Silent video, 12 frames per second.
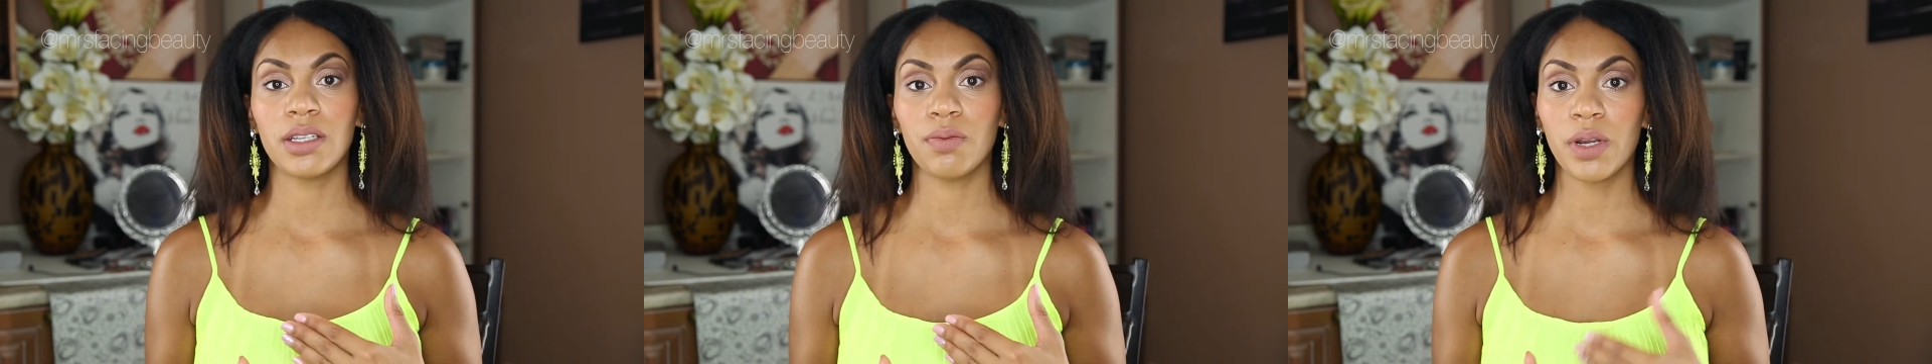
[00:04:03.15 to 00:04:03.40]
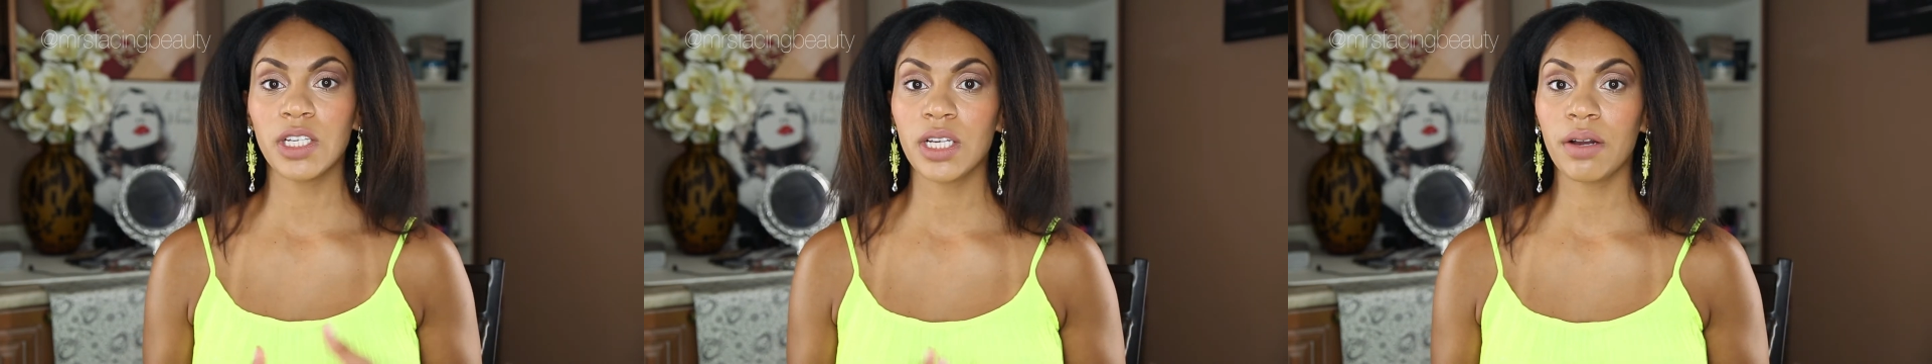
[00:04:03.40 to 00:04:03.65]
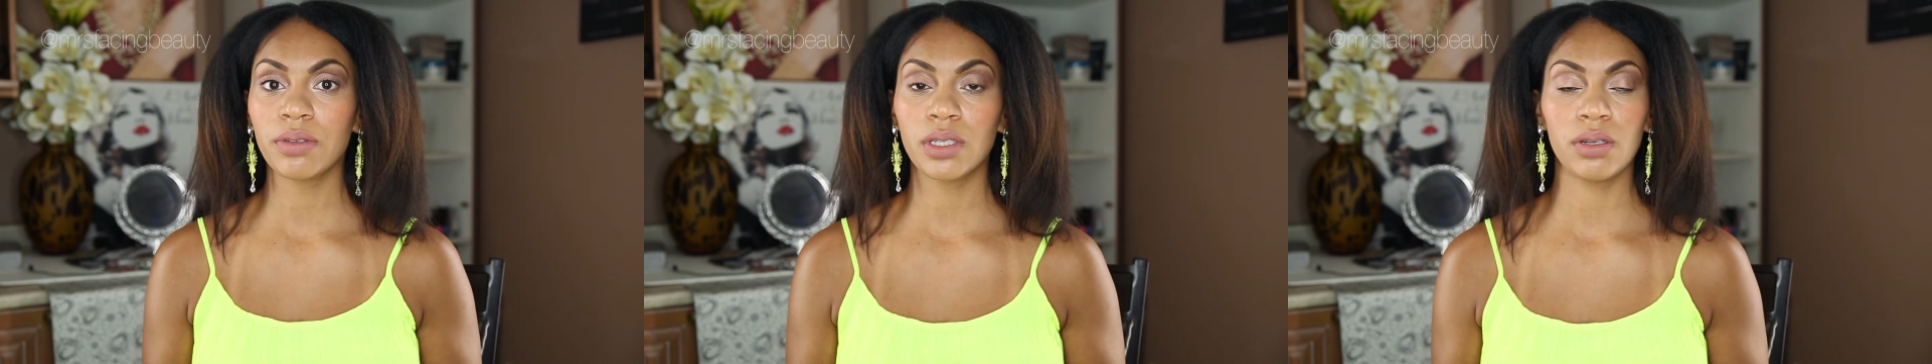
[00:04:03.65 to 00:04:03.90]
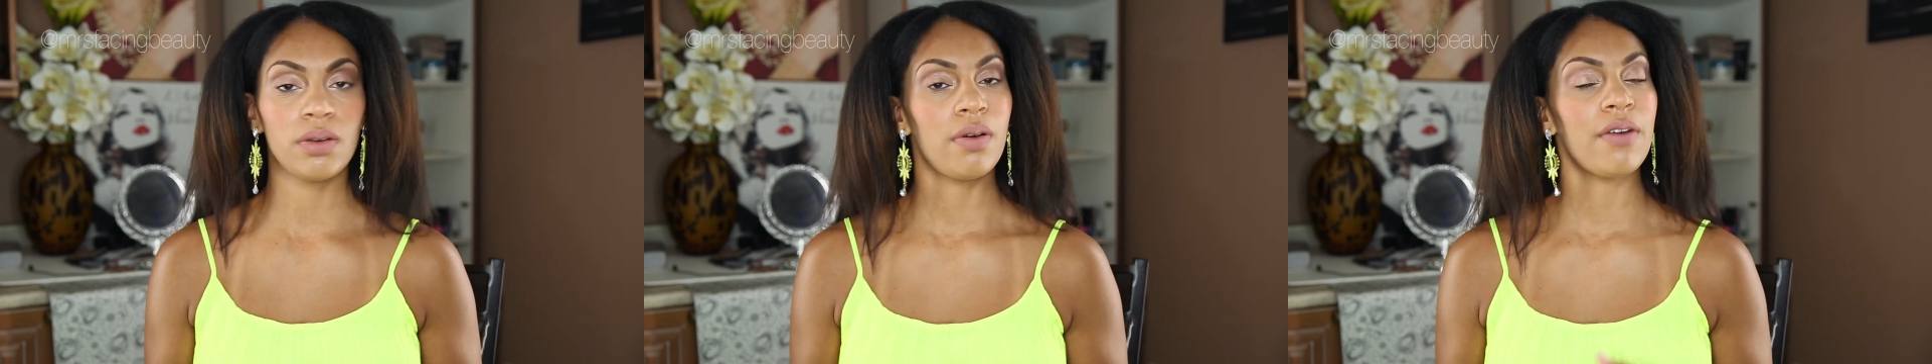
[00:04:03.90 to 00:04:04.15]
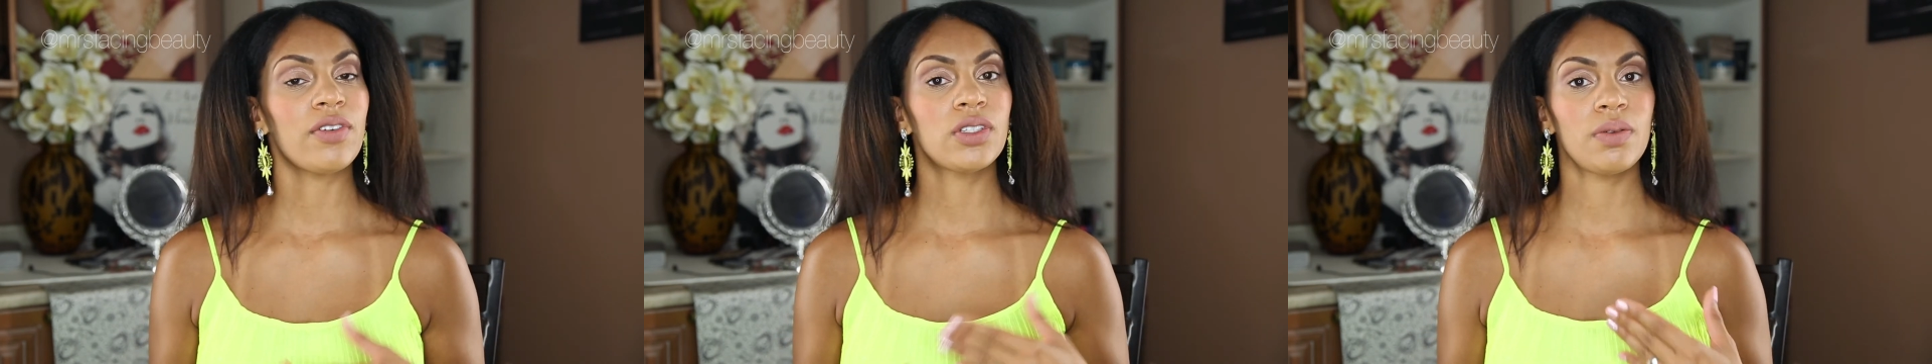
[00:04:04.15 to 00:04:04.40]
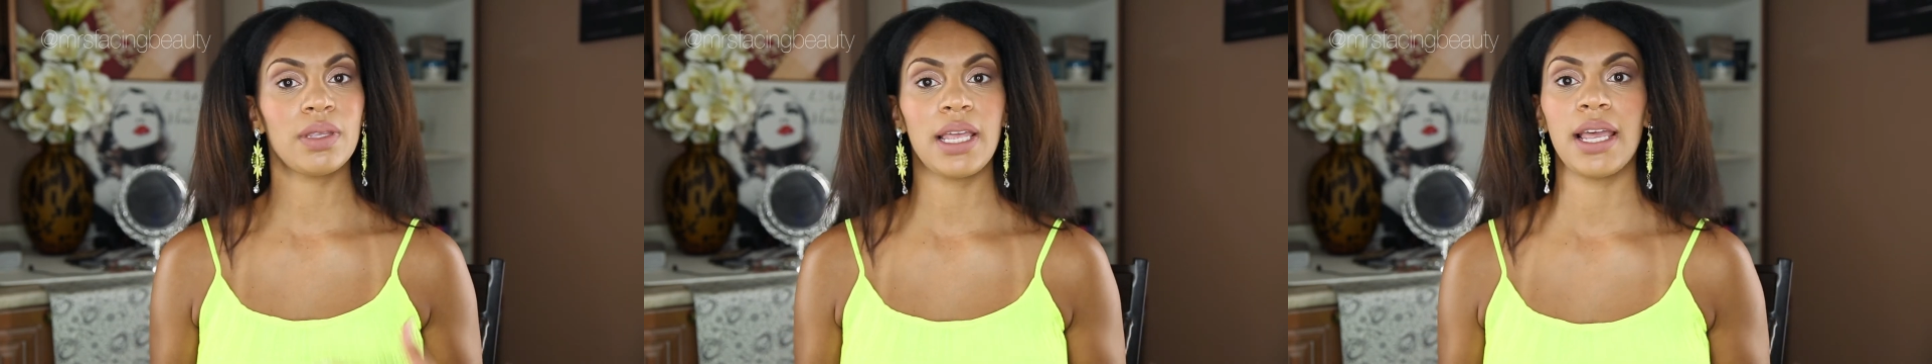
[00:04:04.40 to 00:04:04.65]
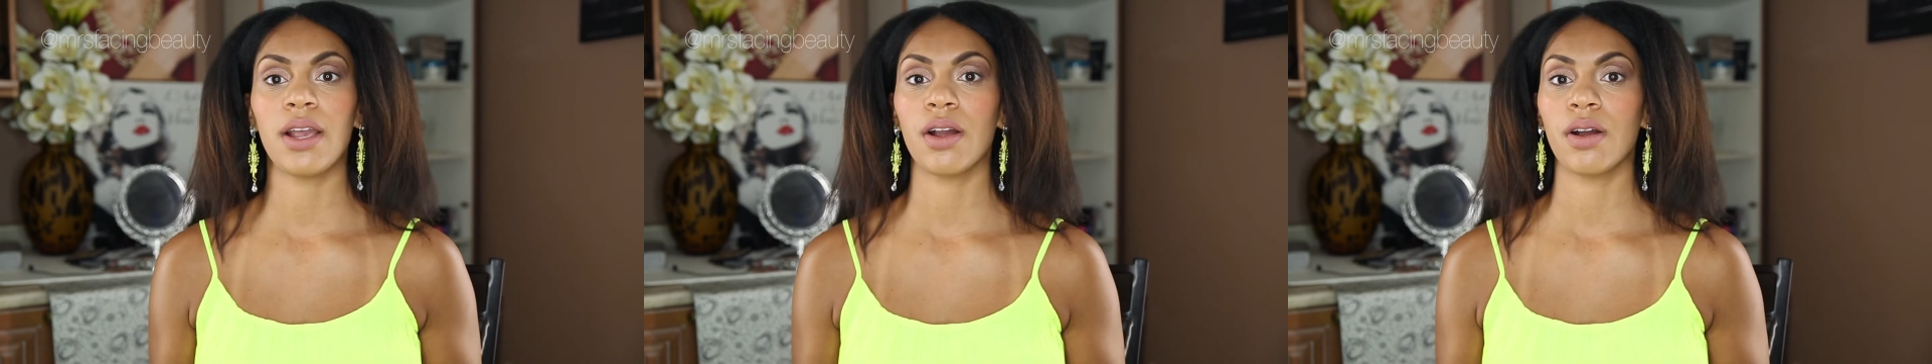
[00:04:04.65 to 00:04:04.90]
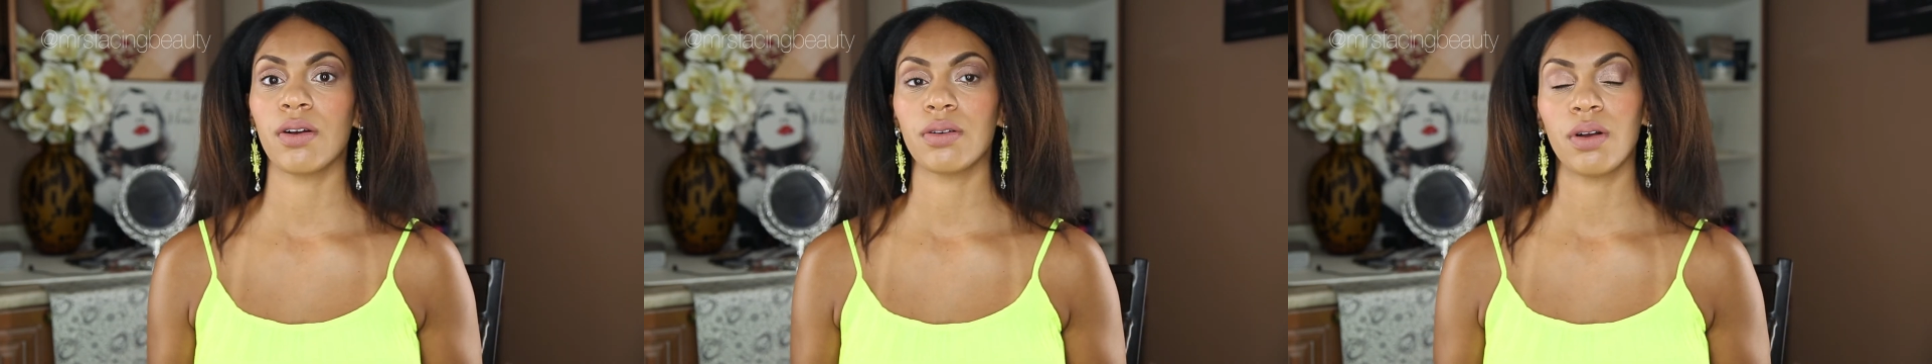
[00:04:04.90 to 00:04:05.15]
Reach out to whoever's doing the
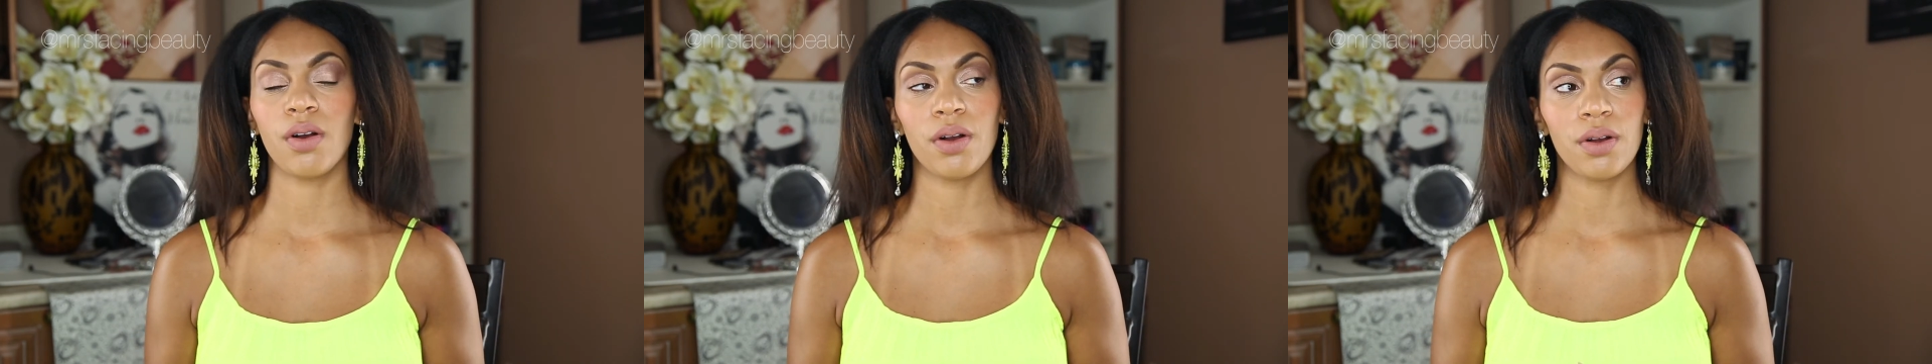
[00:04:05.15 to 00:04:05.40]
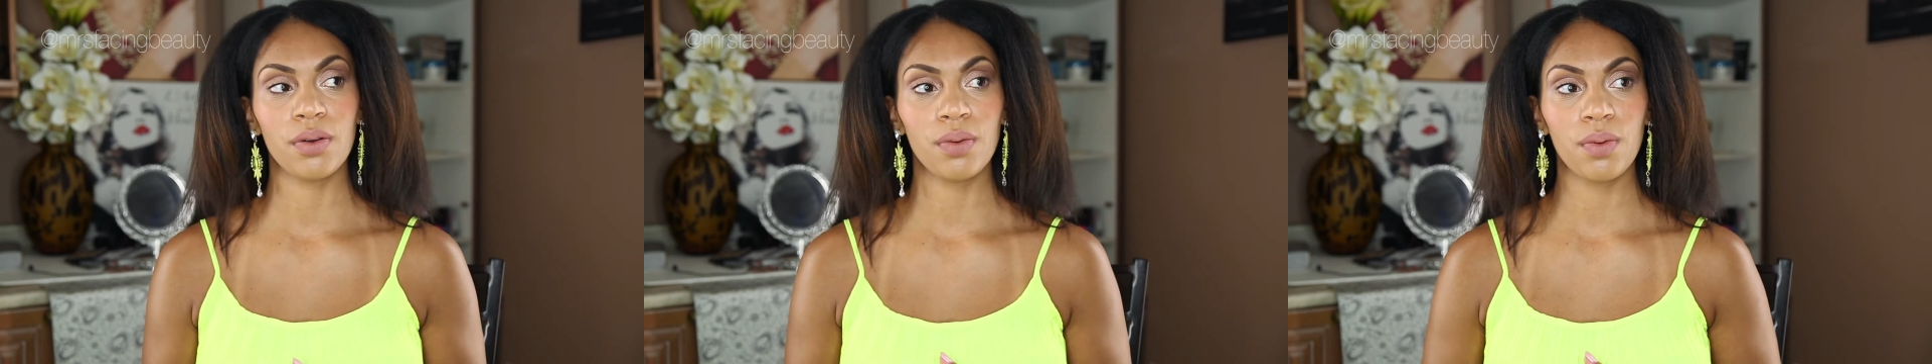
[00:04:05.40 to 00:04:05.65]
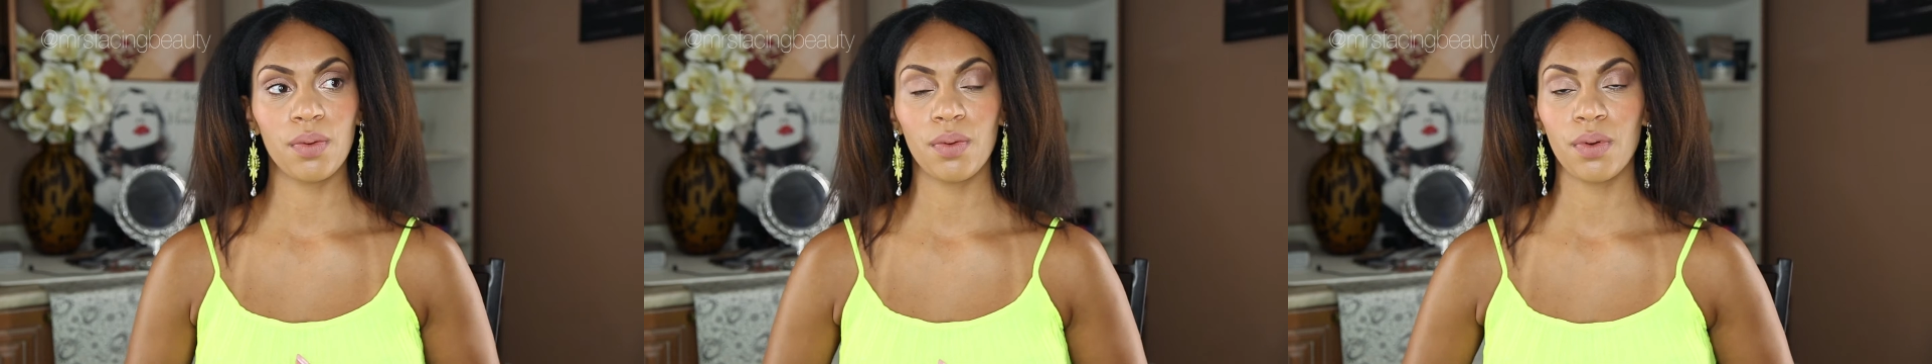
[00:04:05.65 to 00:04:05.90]
hair or